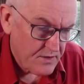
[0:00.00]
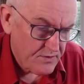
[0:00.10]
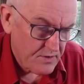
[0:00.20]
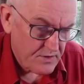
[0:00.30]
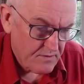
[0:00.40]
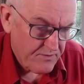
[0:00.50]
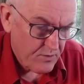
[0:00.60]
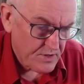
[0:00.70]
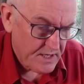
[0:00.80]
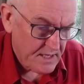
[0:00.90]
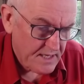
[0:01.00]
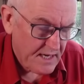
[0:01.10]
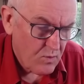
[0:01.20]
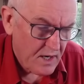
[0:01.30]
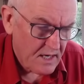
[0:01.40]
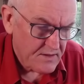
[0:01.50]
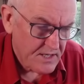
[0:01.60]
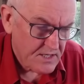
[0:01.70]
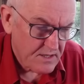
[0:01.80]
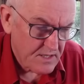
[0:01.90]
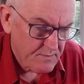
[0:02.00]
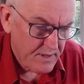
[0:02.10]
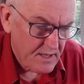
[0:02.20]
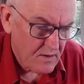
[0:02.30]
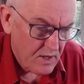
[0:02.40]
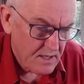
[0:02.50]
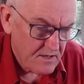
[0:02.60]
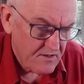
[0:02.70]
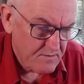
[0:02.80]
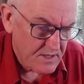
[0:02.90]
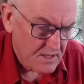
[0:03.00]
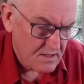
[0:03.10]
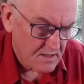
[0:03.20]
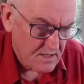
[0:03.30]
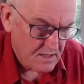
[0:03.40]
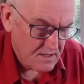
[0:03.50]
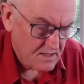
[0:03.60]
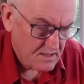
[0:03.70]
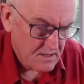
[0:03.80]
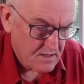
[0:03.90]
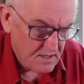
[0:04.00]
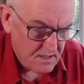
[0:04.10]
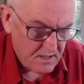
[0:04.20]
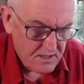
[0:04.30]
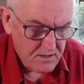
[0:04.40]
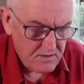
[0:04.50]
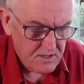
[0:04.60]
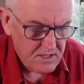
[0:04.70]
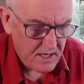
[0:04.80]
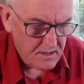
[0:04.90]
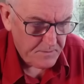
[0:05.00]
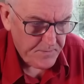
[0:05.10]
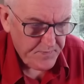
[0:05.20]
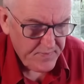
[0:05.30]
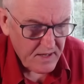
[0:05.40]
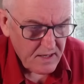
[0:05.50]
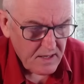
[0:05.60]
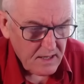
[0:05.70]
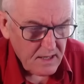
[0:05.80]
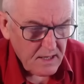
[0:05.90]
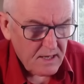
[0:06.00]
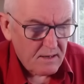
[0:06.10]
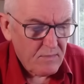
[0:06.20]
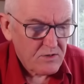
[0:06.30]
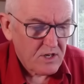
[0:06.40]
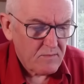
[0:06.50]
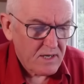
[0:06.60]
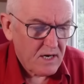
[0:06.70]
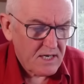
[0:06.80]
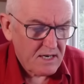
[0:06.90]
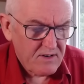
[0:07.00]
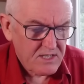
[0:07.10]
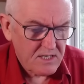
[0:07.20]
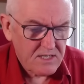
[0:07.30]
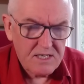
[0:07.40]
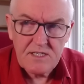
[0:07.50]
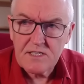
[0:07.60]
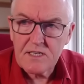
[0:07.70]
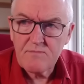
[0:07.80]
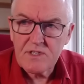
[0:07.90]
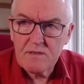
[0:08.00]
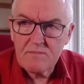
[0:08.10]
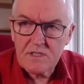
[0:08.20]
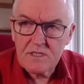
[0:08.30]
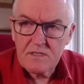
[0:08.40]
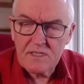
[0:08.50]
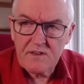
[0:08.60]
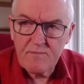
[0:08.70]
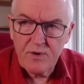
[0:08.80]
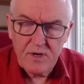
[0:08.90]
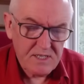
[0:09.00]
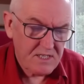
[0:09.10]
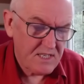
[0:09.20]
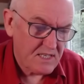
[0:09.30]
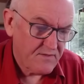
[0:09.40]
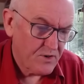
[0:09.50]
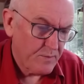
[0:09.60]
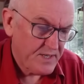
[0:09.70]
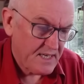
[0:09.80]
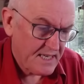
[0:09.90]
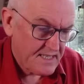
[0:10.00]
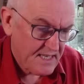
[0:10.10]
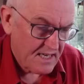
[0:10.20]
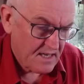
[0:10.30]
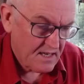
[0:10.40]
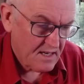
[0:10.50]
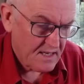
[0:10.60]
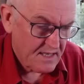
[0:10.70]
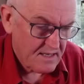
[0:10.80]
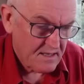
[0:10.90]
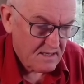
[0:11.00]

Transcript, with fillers: 314. Again, why aren't these studies bigger? Why aren't governments conducting these studies on a huge scale? Uh, most common cardiovascular signs and symptoms 7.64% had tachycardia,